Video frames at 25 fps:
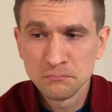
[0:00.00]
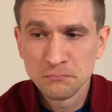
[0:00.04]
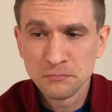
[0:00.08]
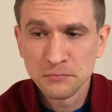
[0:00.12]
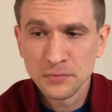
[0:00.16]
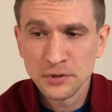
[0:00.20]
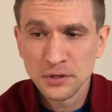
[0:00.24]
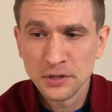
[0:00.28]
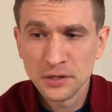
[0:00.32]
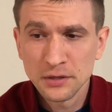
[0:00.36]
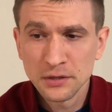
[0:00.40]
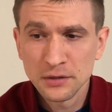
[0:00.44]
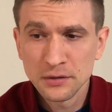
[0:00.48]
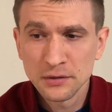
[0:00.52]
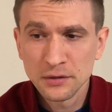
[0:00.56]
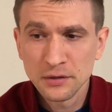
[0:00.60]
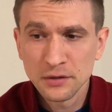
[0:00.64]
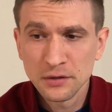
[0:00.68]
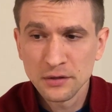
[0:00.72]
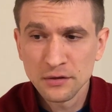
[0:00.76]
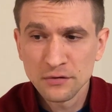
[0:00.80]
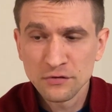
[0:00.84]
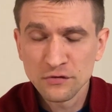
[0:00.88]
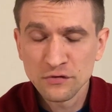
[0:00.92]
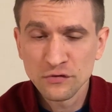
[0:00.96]

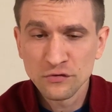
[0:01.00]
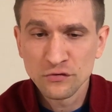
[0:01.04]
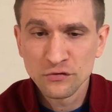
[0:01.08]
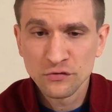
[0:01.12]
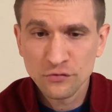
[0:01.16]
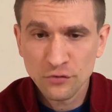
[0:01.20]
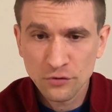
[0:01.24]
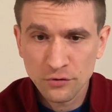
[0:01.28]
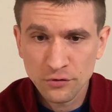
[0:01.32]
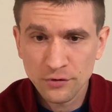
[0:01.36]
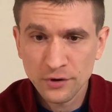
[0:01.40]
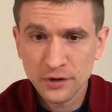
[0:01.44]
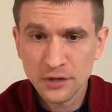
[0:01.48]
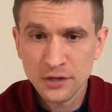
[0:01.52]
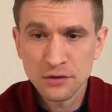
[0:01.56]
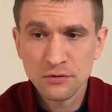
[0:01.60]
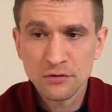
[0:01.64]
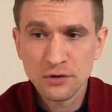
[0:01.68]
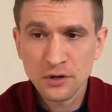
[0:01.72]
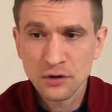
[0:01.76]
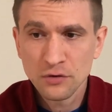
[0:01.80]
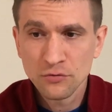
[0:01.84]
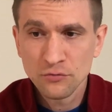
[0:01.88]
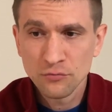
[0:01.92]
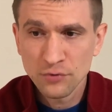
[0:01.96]
it's a story
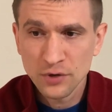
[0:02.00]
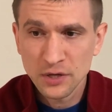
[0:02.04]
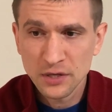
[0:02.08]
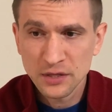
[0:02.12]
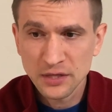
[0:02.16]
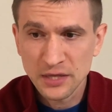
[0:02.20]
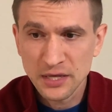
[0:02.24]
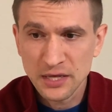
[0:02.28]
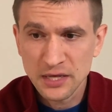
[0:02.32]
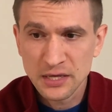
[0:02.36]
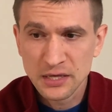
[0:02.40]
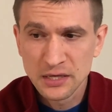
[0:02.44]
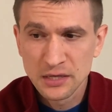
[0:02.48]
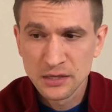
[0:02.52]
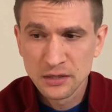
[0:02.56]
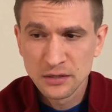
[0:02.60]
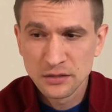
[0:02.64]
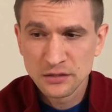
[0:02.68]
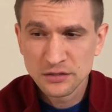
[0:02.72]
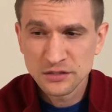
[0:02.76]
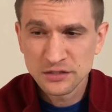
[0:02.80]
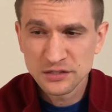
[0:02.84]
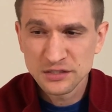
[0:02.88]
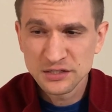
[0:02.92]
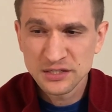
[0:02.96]
you can really
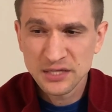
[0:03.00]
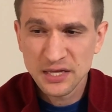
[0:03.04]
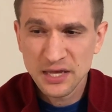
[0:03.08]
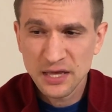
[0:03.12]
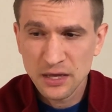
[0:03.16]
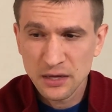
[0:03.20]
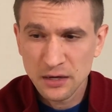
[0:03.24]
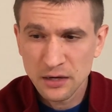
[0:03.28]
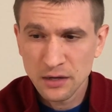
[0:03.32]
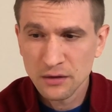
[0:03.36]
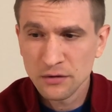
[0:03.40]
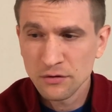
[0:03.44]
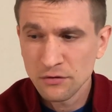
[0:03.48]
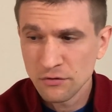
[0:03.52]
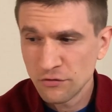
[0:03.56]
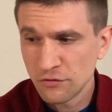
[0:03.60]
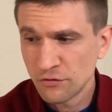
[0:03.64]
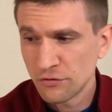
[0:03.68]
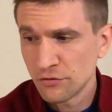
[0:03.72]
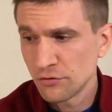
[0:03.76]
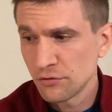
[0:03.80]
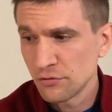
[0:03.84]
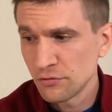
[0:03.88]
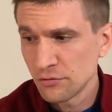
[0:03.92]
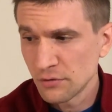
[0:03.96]
just get
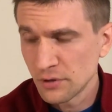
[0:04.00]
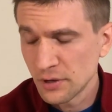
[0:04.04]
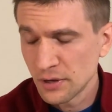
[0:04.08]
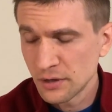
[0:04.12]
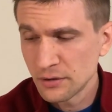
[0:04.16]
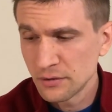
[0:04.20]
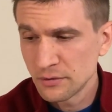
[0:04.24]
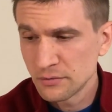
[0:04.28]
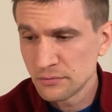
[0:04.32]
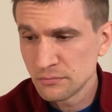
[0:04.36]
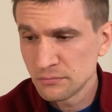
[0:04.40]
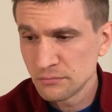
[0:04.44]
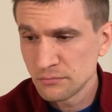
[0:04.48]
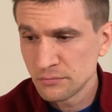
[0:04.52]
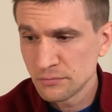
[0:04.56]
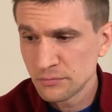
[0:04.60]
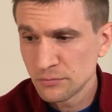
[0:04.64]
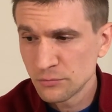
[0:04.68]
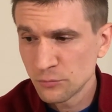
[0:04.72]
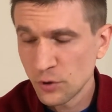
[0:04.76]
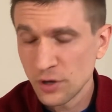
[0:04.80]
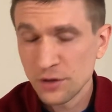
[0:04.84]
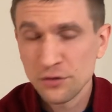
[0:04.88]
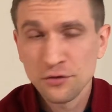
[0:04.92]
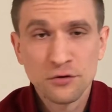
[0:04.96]
into, and
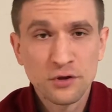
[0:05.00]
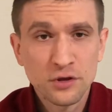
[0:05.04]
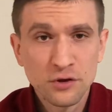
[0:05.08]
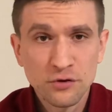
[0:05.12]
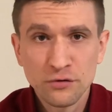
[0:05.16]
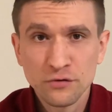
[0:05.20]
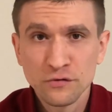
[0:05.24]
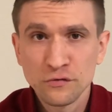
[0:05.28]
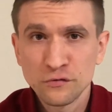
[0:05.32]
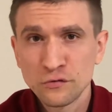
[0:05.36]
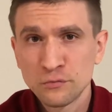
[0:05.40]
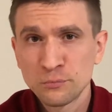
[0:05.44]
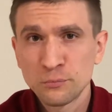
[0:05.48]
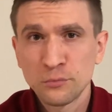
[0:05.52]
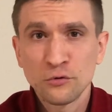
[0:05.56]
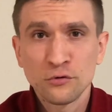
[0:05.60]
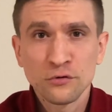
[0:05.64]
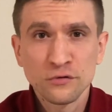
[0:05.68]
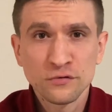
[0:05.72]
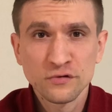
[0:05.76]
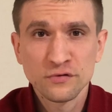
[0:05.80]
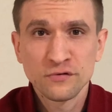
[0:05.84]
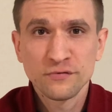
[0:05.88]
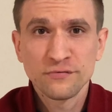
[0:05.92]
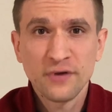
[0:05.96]
whether you're a
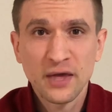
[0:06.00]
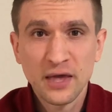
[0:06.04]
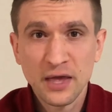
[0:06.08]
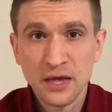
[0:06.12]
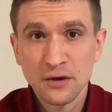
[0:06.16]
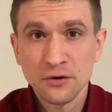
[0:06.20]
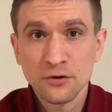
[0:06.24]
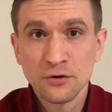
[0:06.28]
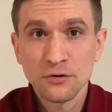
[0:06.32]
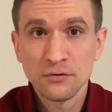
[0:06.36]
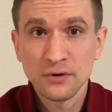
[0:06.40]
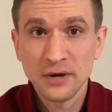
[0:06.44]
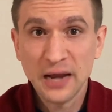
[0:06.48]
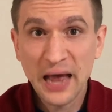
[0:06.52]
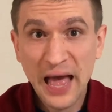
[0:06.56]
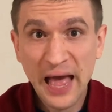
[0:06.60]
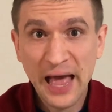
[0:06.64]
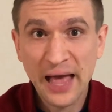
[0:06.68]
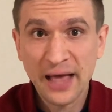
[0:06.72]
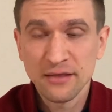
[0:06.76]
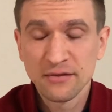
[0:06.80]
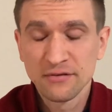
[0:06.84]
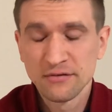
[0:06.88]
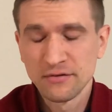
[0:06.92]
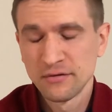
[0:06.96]
sports fan or
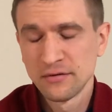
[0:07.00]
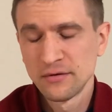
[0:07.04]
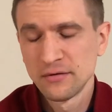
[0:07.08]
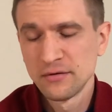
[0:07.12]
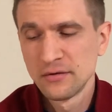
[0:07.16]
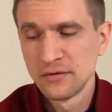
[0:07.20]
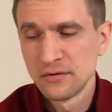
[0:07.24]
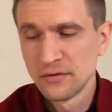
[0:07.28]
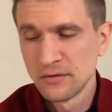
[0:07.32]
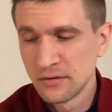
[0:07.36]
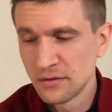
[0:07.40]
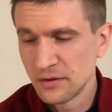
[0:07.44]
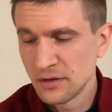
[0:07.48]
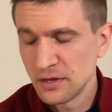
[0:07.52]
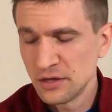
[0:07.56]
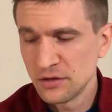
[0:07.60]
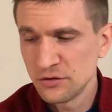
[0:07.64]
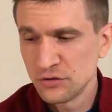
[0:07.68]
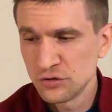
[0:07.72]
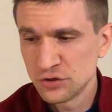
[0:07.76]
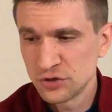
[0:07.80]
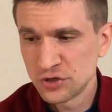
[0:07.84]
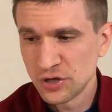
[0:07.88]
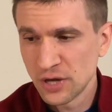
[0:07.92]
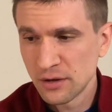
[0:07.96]
not,
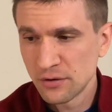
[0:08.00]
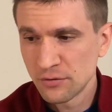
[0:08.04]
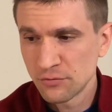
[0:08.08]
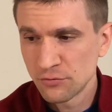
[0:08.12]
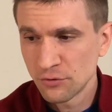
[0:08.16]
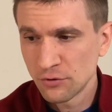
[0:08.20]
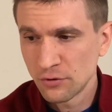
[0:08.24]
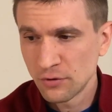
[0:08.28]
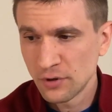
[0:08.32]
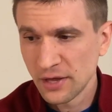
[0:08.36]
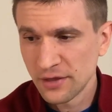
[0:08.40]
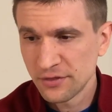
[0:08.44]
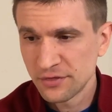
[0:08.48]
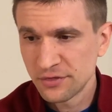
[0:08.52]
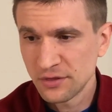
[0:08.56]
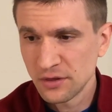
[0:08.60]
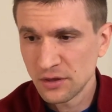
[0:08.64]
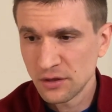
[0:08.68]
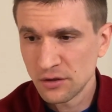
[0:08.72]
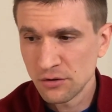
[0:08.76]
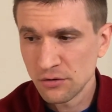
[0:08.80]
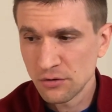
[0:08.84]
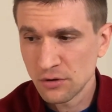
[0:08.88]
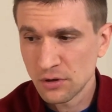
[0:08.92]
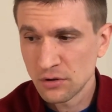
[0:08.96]
in general, I
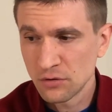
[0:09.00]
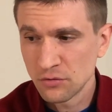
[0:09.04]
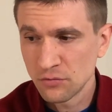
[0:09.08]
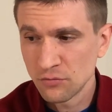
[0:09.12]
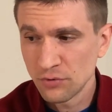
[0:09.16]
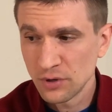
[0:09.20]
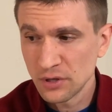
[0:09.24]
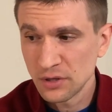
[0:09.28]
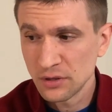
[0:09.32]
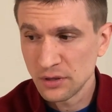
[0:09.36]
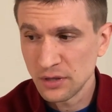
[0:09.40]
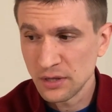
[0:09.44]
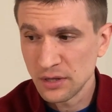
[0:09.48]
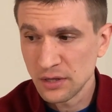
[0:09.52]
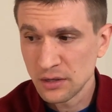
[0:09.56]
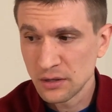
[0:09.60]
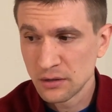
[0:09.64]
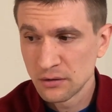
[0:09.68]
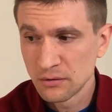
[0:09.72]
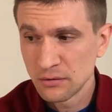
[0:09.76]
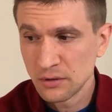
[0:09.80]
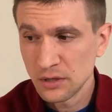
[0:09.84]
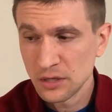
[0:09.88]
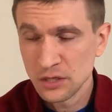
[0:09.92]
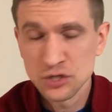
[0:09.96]
think you can really
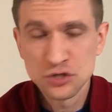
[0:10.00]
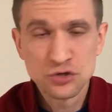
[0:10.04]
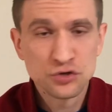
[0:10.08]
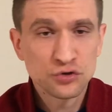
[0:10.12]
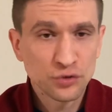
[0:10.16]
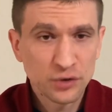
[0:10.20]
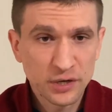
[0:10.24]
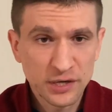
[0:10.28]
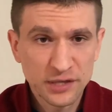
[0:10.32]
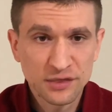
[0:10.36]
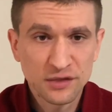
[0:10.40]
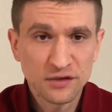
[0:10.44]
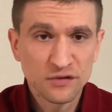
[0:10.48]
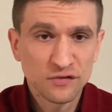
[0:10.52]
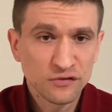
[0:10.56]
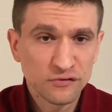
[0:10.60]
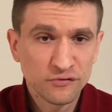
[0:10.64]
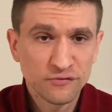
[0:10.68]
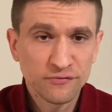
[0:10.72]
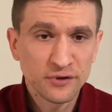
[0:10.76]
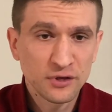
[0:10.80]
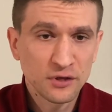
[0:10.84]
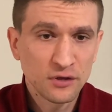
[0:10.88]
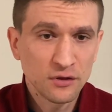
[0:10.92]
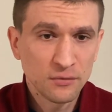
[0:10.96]
enjoy this
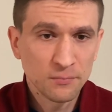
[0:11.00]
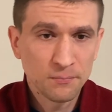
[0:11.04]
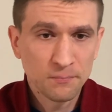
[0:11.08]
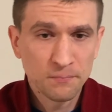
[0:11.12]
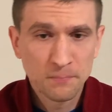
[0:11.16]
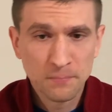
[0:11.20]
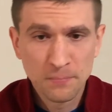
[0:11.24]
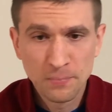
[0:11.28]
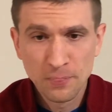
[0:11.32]
film.